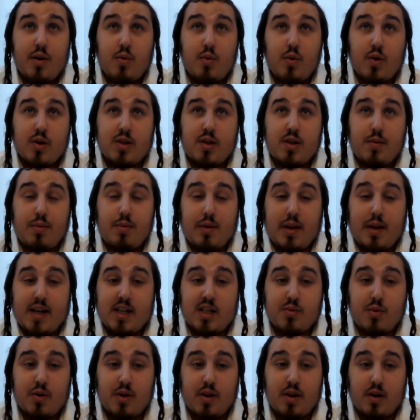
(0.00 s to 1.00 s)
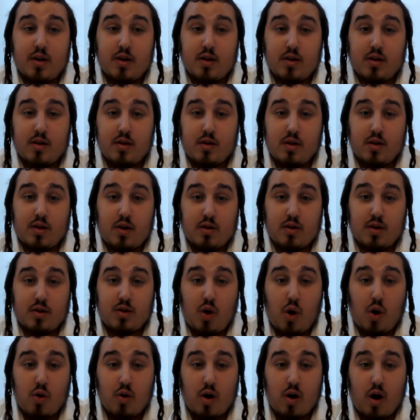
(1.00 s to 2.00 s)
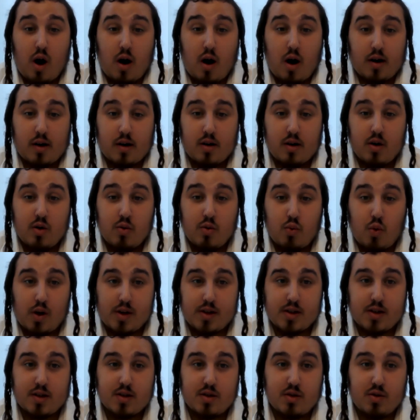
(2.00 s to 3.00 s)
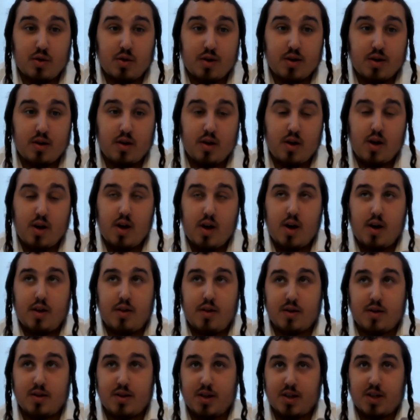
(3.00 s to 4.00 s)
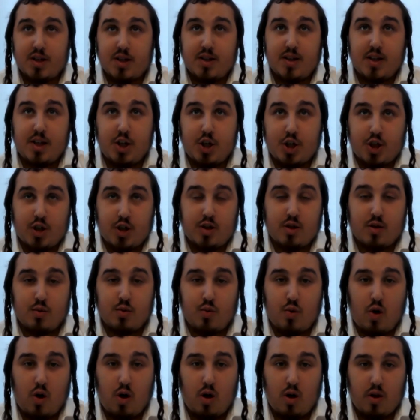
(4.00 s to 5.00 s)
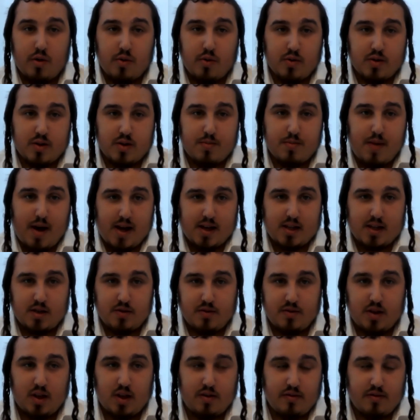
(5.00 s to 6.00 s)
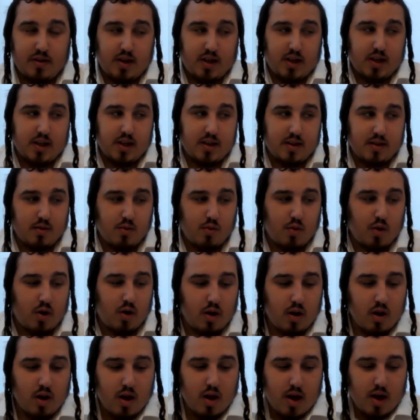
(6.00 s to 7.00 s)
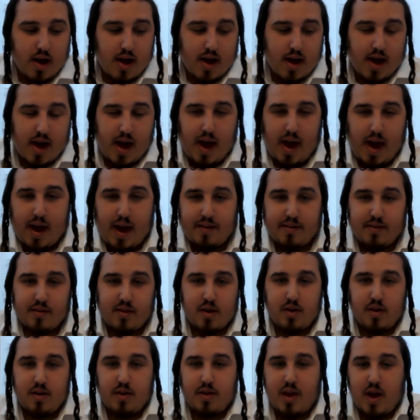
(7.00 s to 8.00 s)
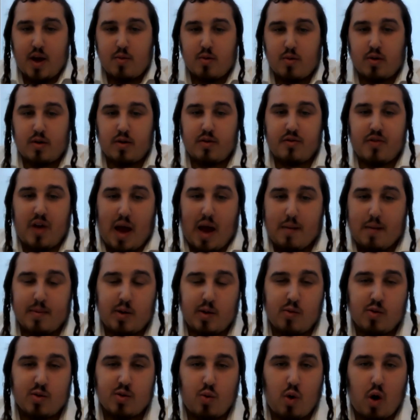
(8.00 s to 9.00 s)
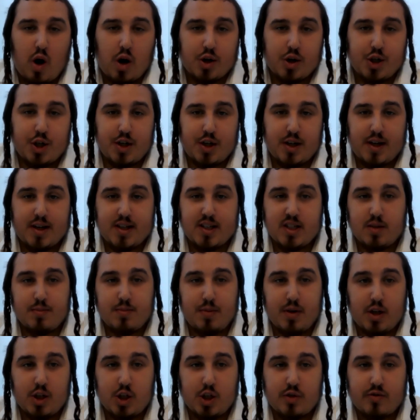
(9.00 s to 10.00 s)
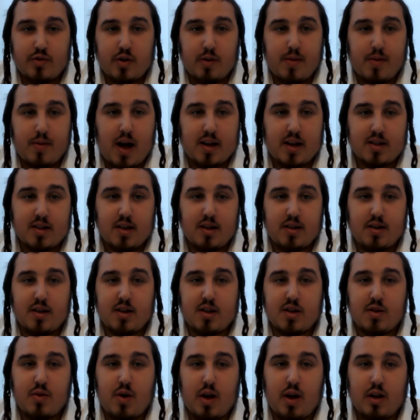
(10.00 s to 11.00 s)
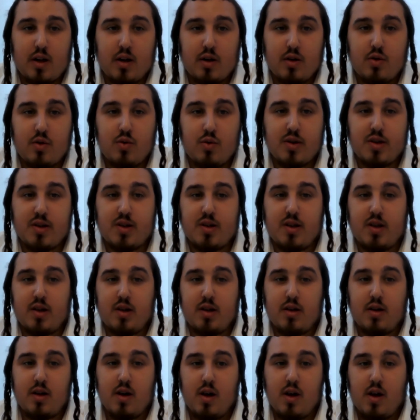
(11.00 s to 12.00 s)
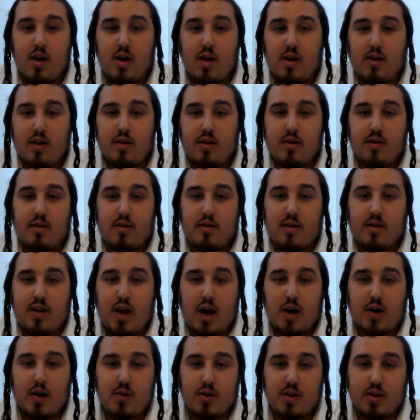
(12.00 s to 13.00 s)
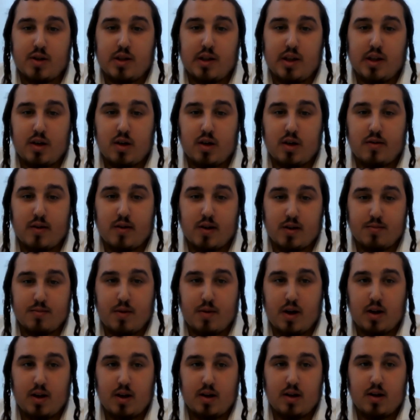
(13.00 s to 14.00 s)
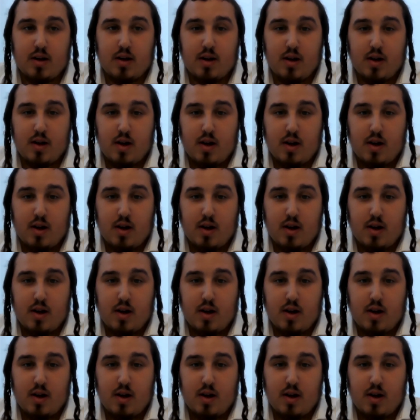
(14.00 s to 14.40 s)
There was the place where the Torah Ark once stood. There's this niche in the wall. There was a massive TV in the wall, and the family was watching a speech from Hassan Nasrallah, who is the terrorist leader of Hezbollah,